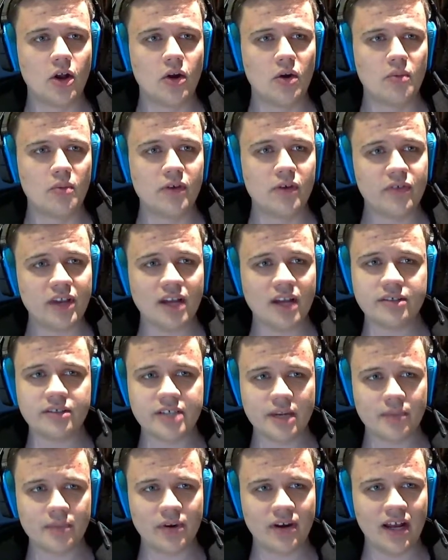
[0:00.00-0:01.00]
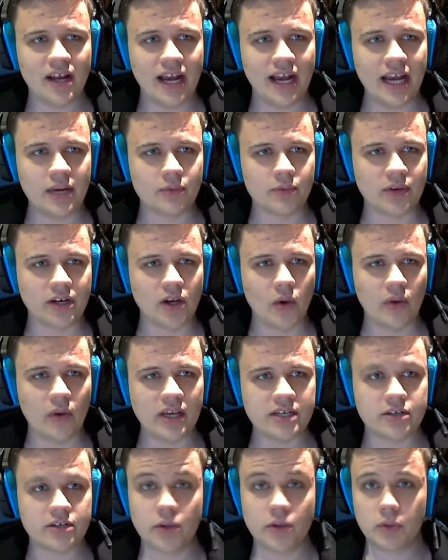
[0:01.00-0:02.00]
Moving on to number 9, we're going
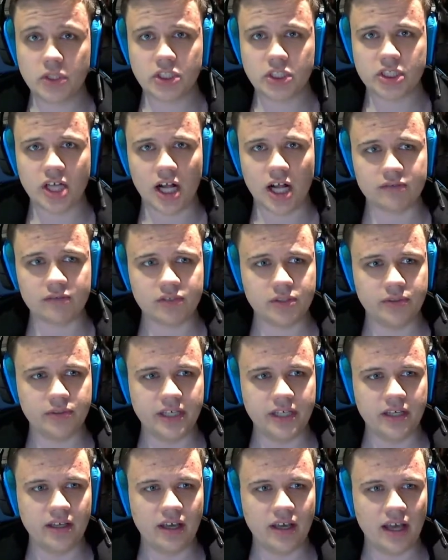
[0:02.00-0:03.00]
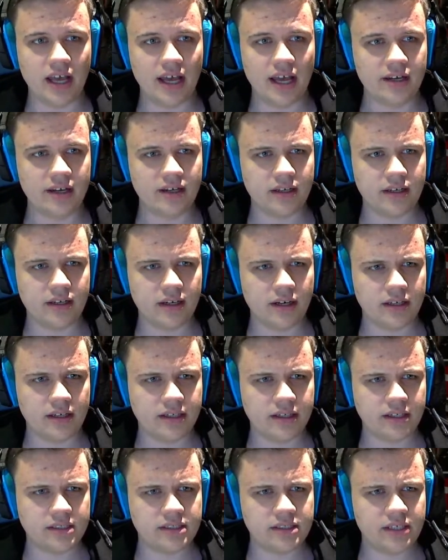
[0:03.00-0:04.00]
into the resolve tree, and I
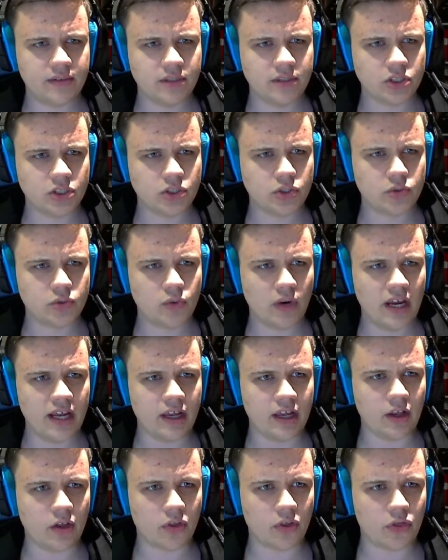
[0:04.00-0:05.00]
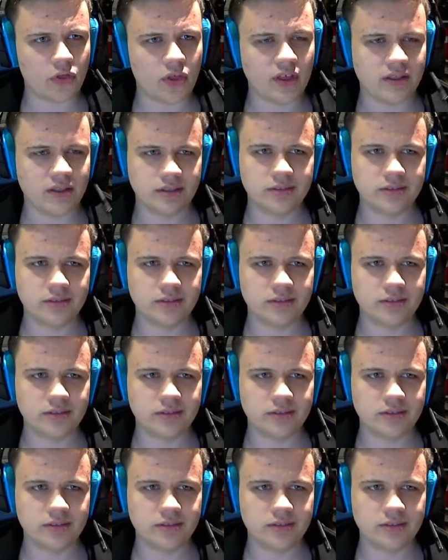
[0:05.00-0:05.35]
think it's here on strength.